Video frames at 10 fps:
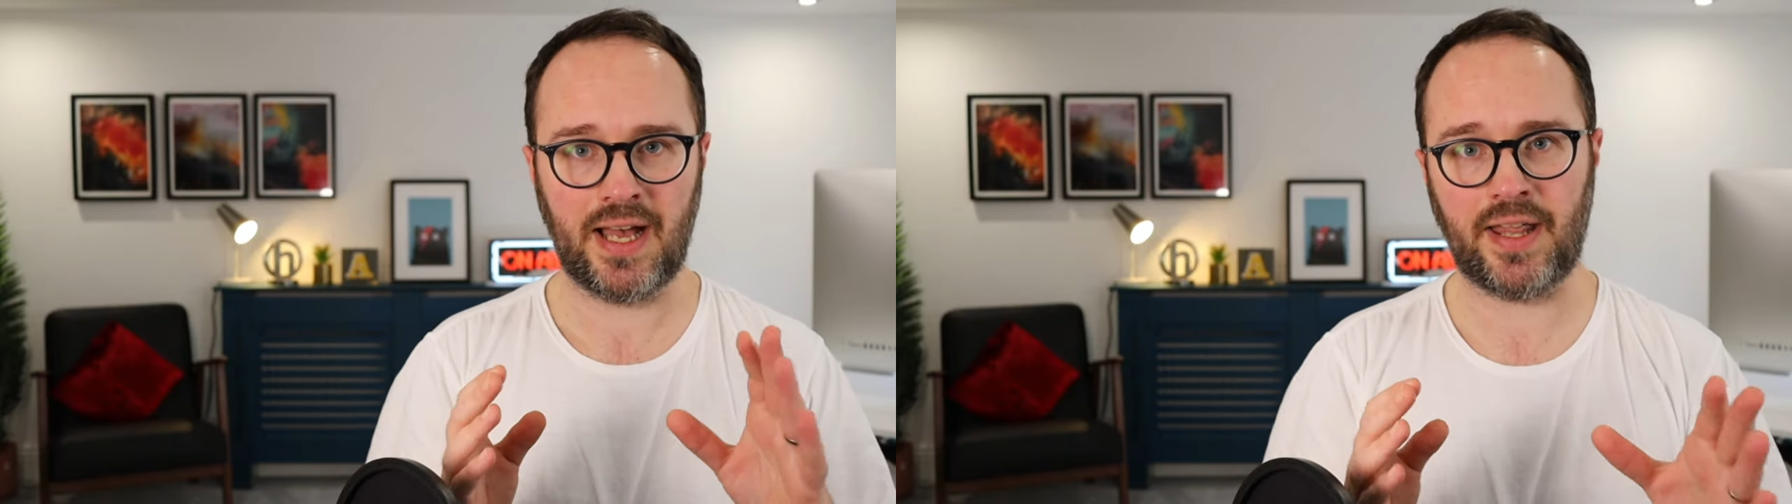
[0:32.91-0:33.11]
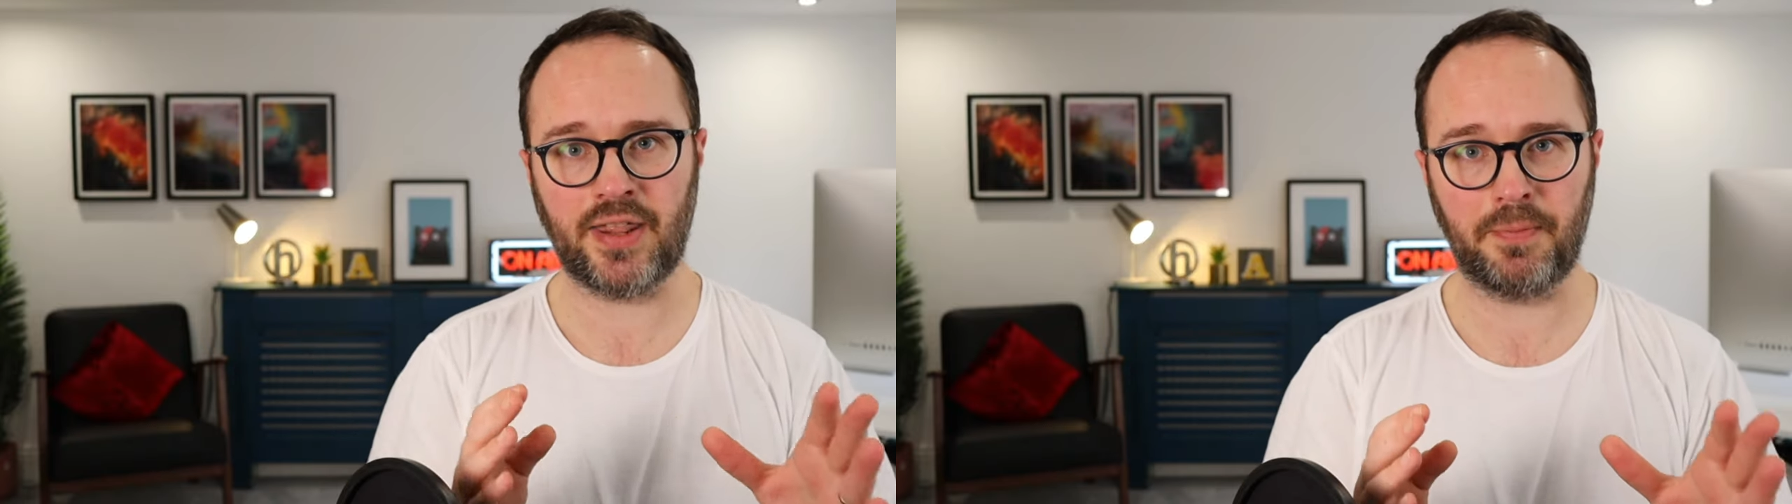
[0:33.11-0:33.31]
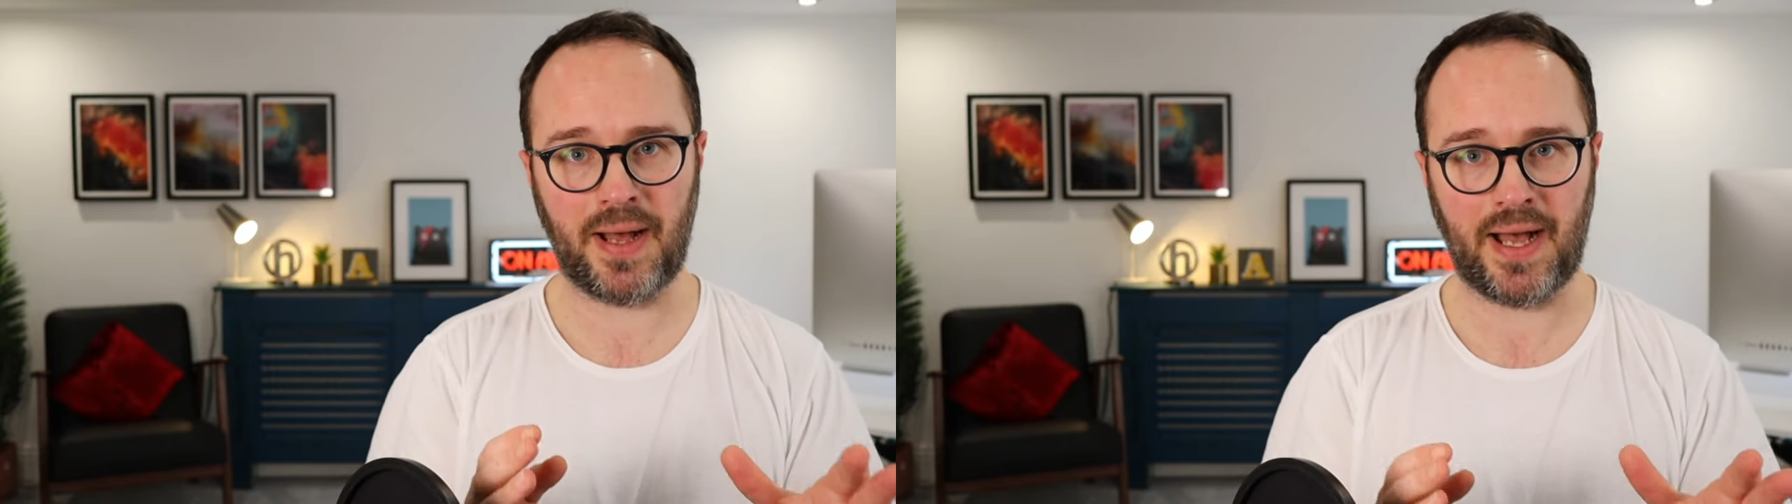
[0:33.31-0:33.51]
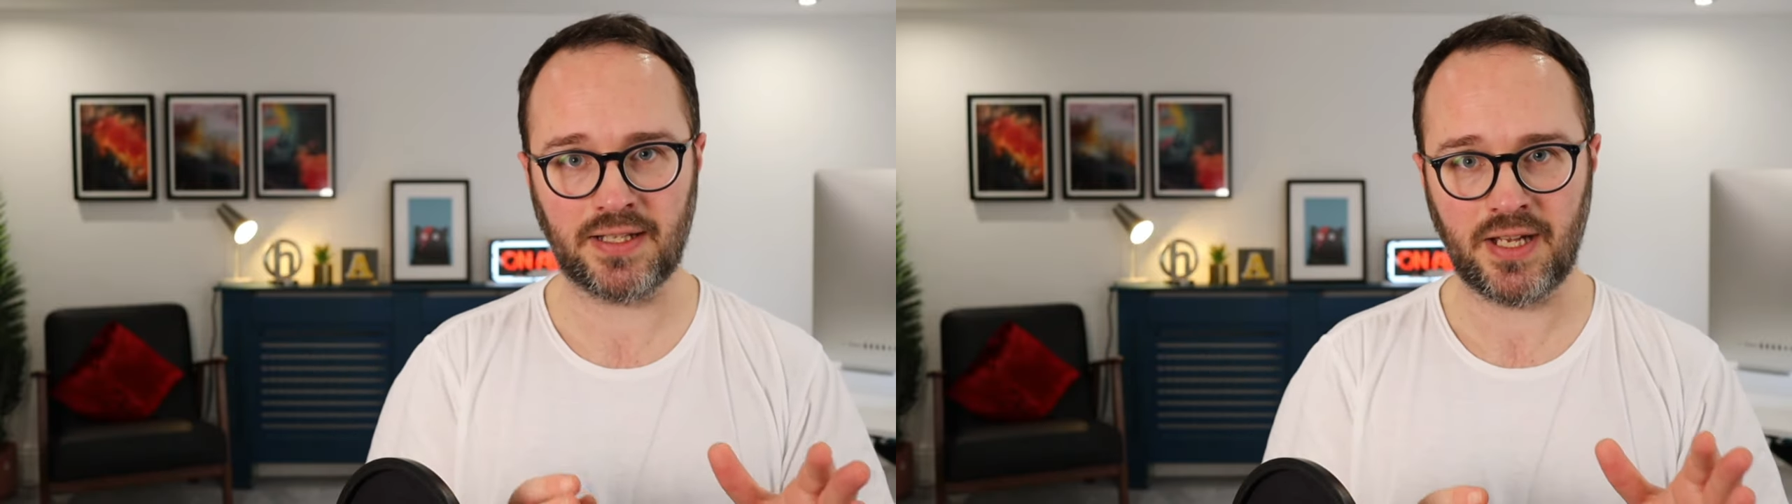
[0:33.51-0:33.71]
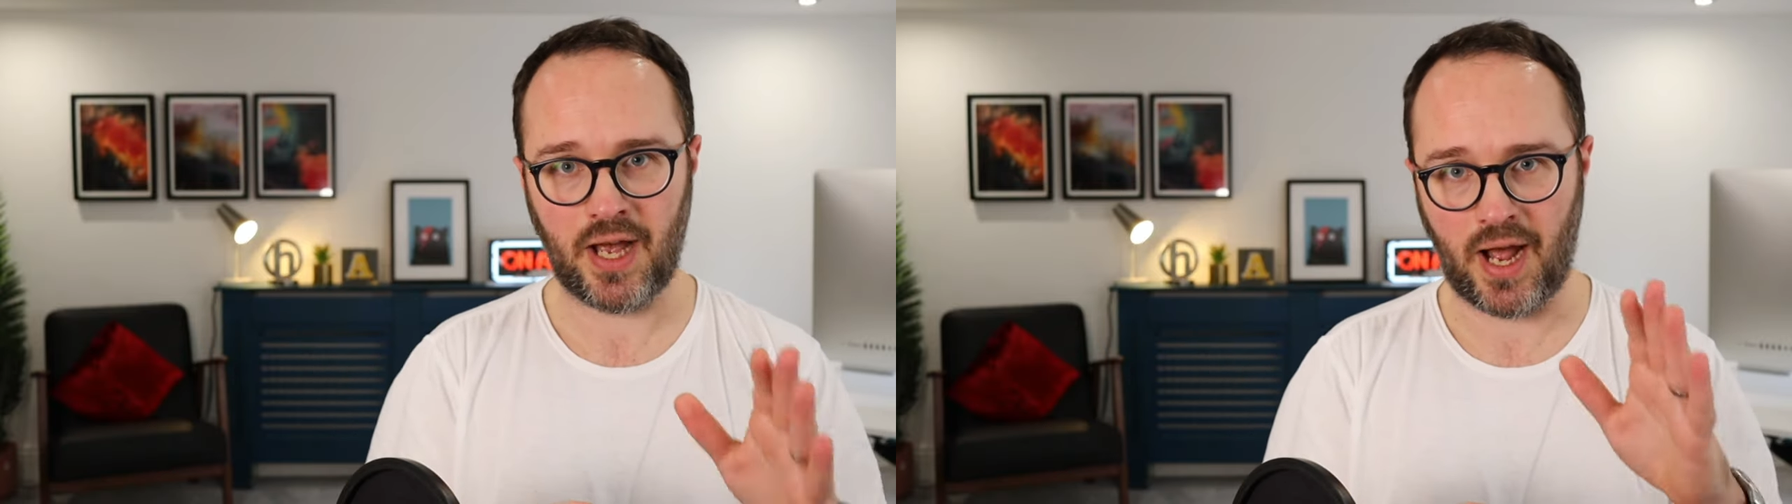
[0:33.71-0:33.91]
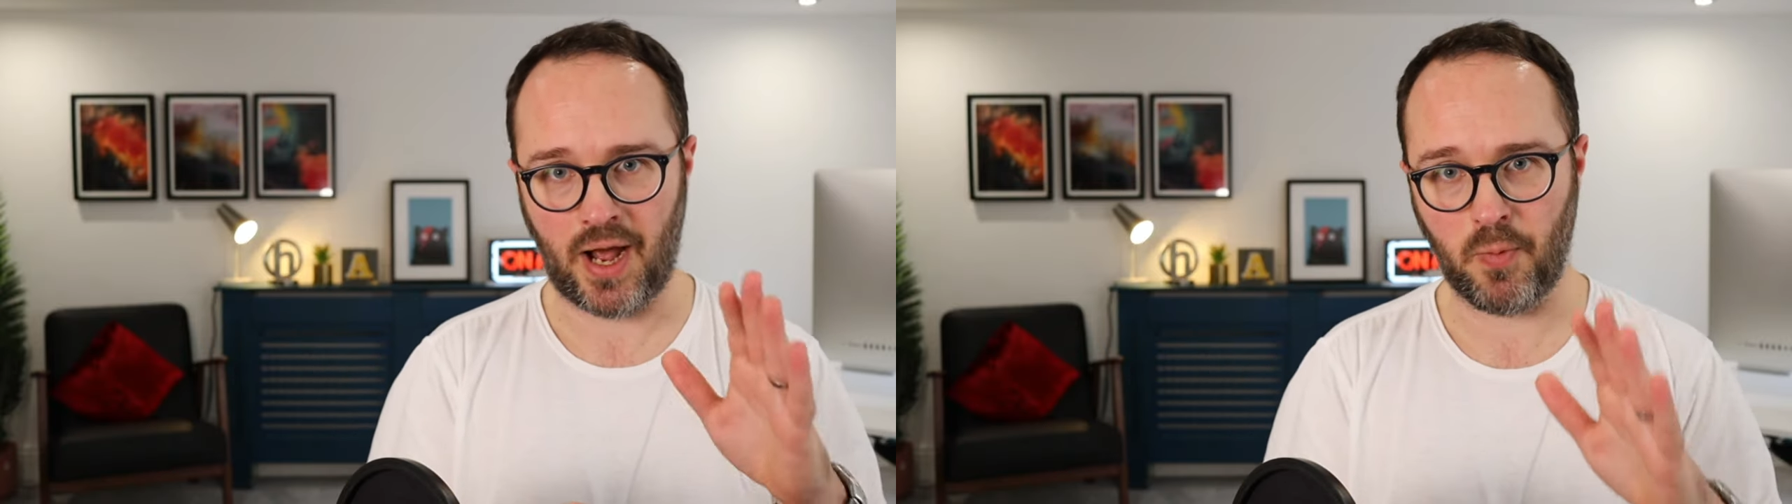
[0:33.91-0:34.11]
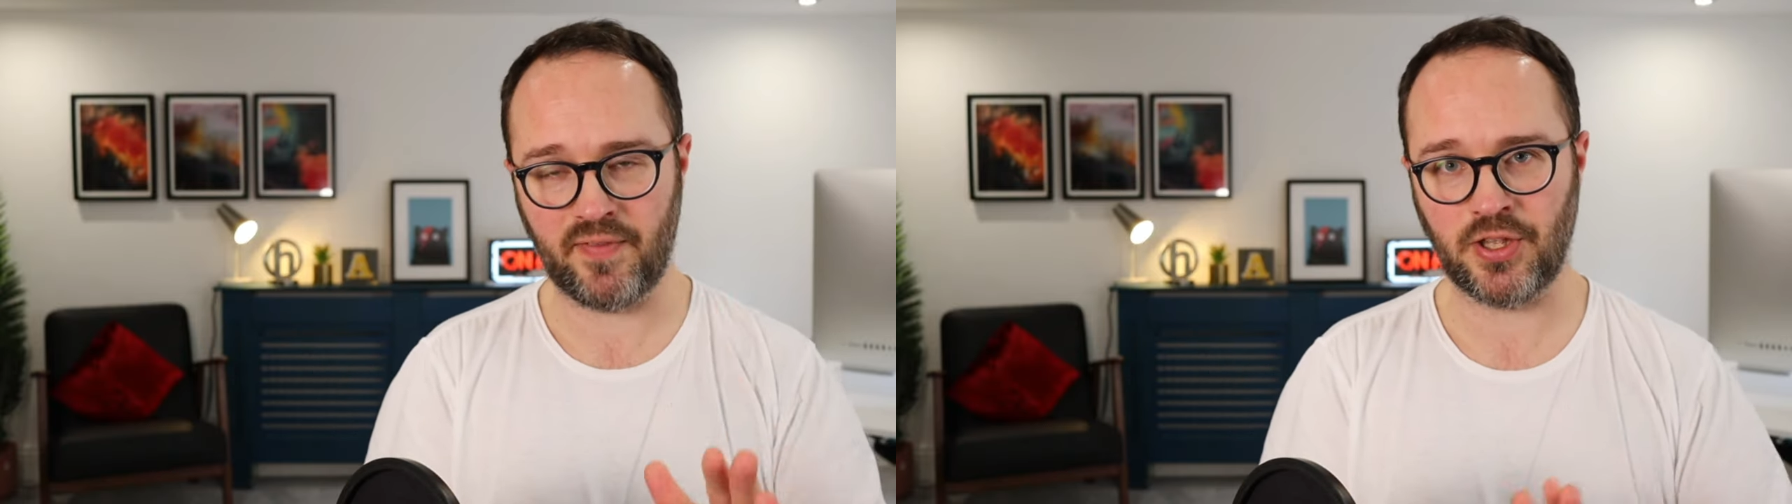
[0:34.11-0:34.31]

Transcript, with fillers: and the bad and whether